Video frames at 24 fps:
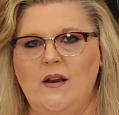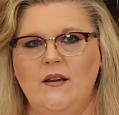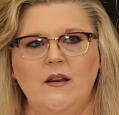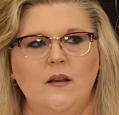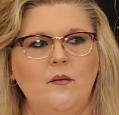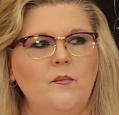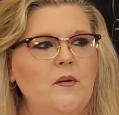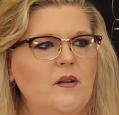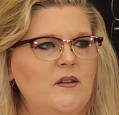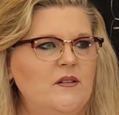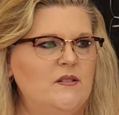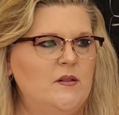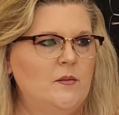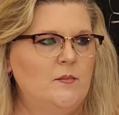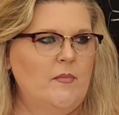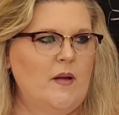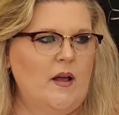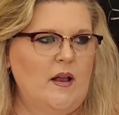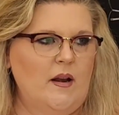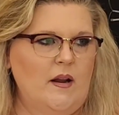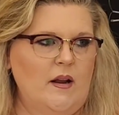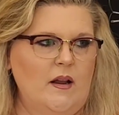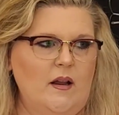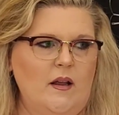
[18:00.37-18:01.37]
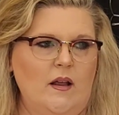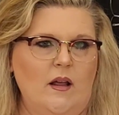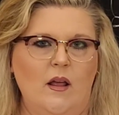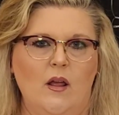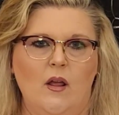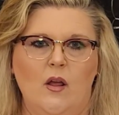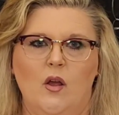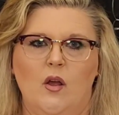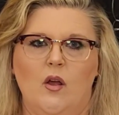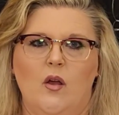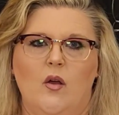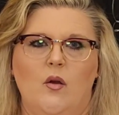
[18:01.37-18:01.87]
did meet somebody
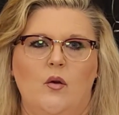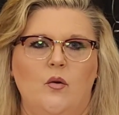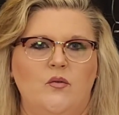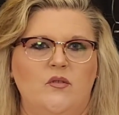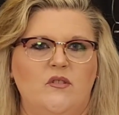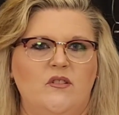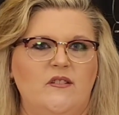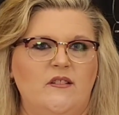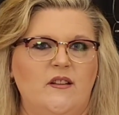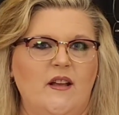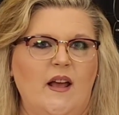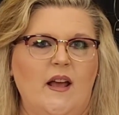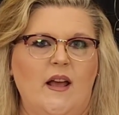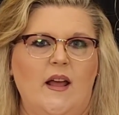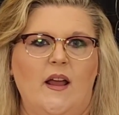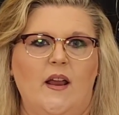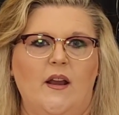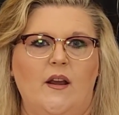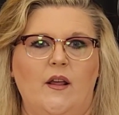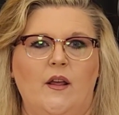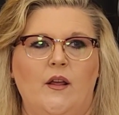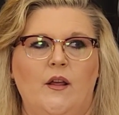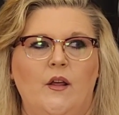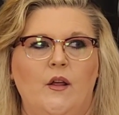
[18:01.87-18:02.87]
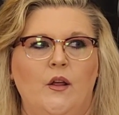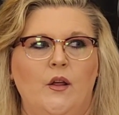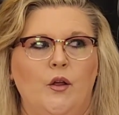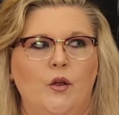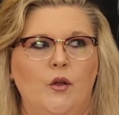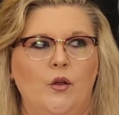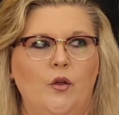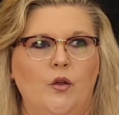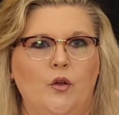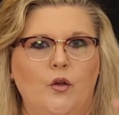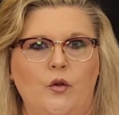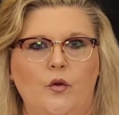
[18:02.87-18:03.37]
who said,
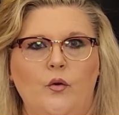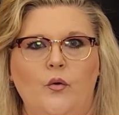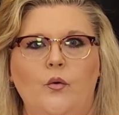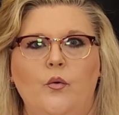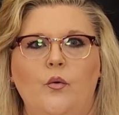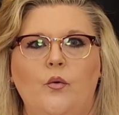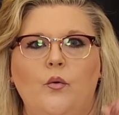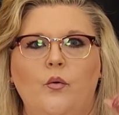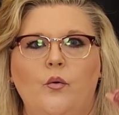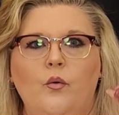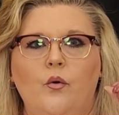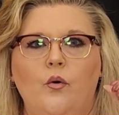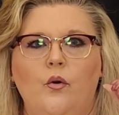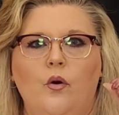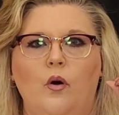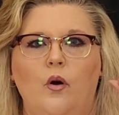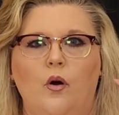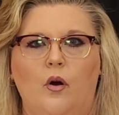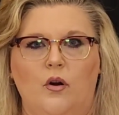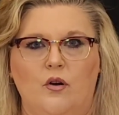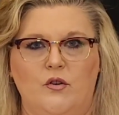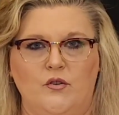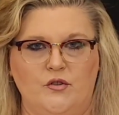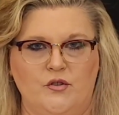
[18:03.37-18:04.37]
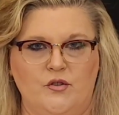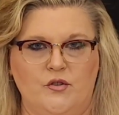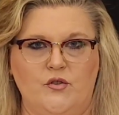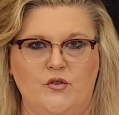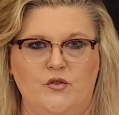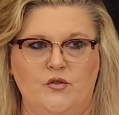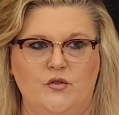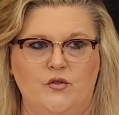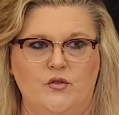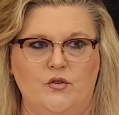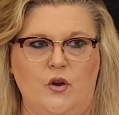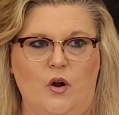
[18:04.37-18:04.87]
you
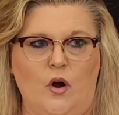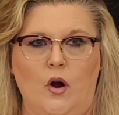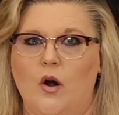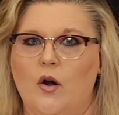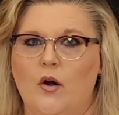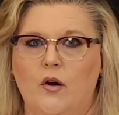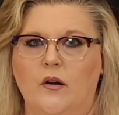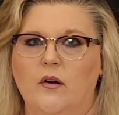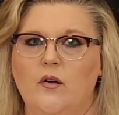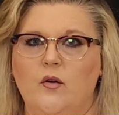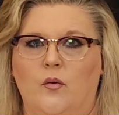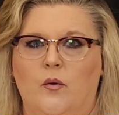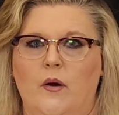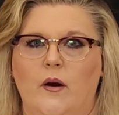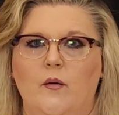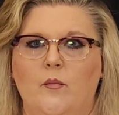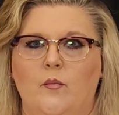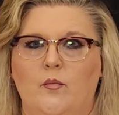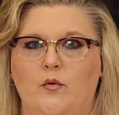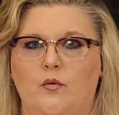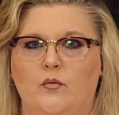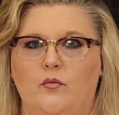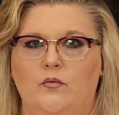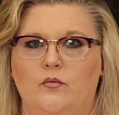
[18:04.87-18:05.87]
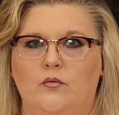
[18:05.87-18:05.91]
are incredible.